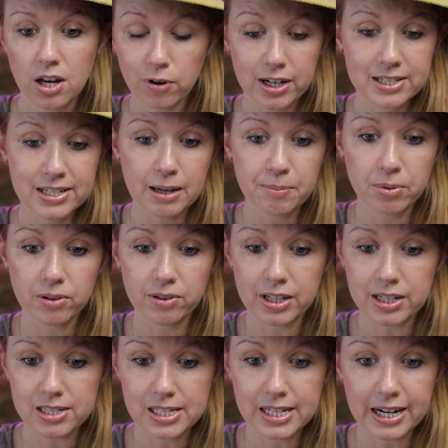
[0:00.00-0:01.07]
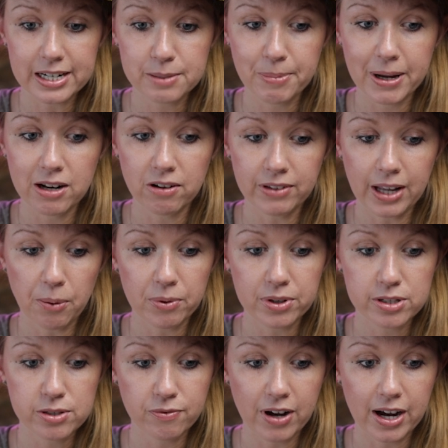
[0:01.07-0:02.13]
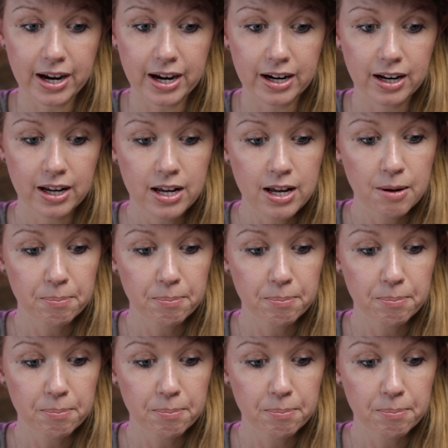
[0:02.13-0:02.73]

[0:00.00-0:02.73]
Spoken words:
For example, this text panel, that one's fine,